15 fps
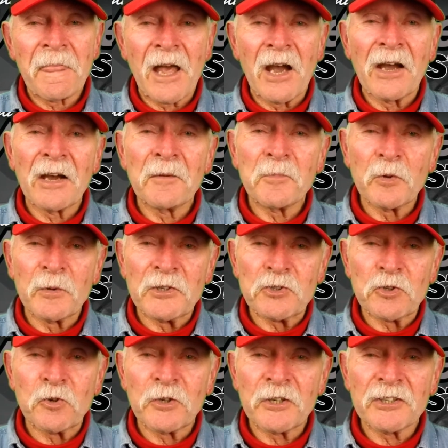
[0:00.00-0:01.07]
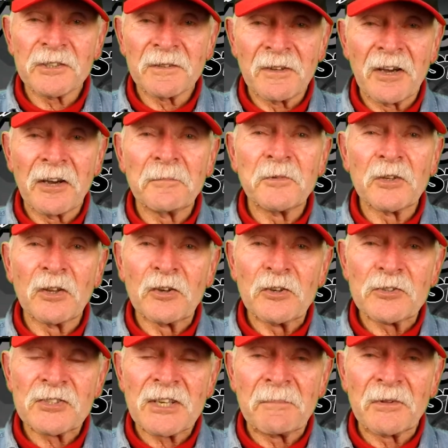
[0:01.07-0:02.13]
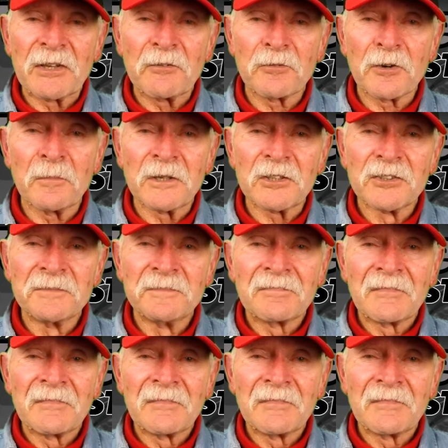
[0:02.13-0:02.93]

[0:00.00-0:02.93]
I hope you enjoyed it and hope you learned something from it.